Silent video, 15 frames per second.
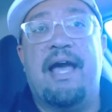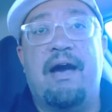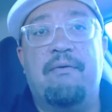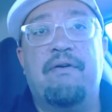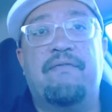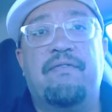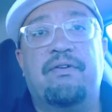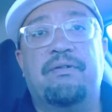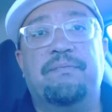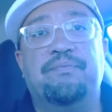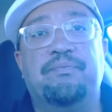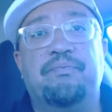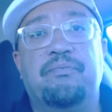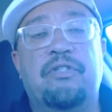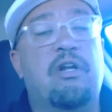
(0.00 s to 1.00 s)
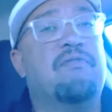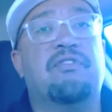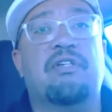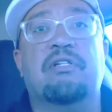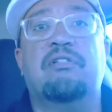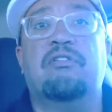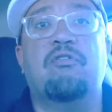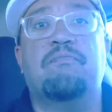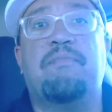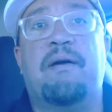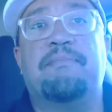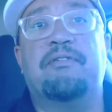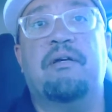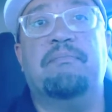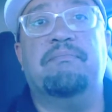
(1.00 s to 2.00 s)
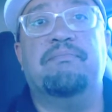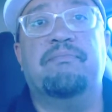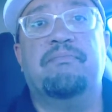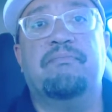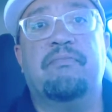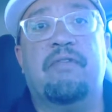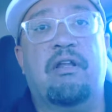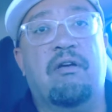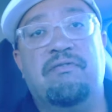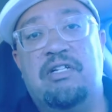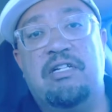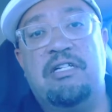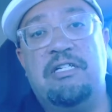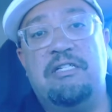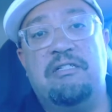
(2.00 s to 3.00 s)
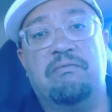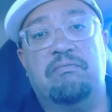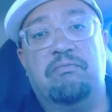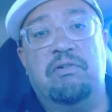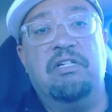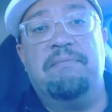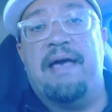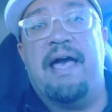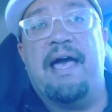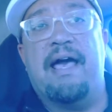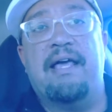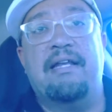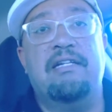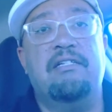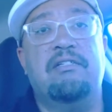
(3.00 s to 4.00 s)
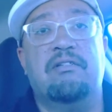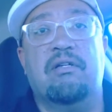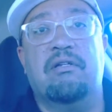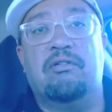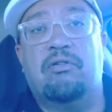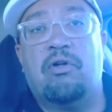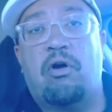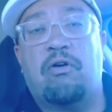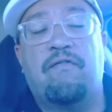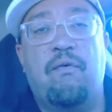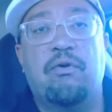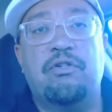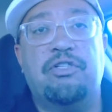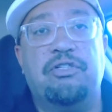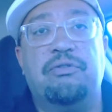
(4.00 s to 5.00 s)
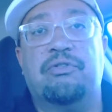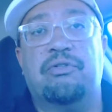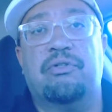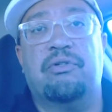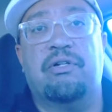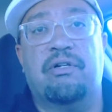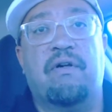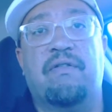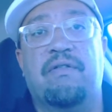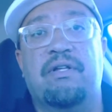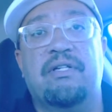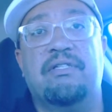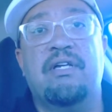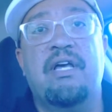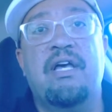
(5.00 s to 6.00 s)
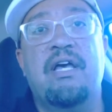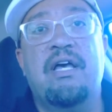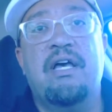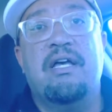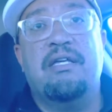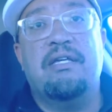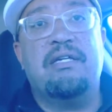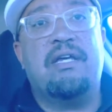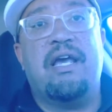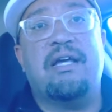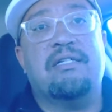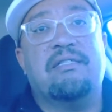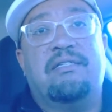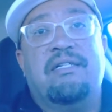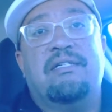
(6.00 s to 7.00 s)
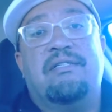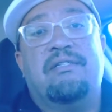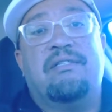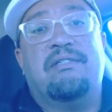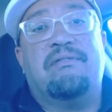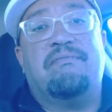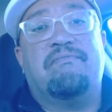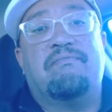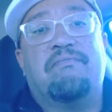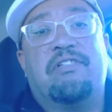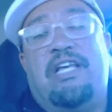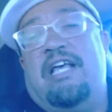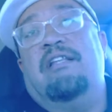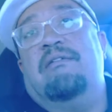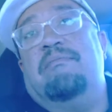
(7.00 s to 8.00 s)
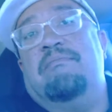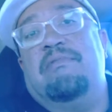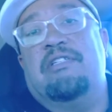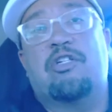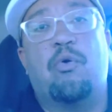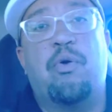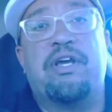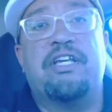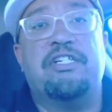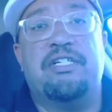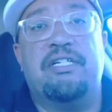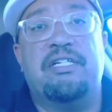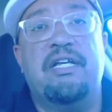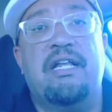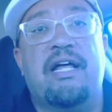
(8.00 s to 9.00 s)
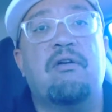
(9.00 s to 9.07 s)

However, then all of a sudden Snoke pops up. And all of a sudden he's really bad. And he's a dark force user and all this. You can't just kill him as quick as you did.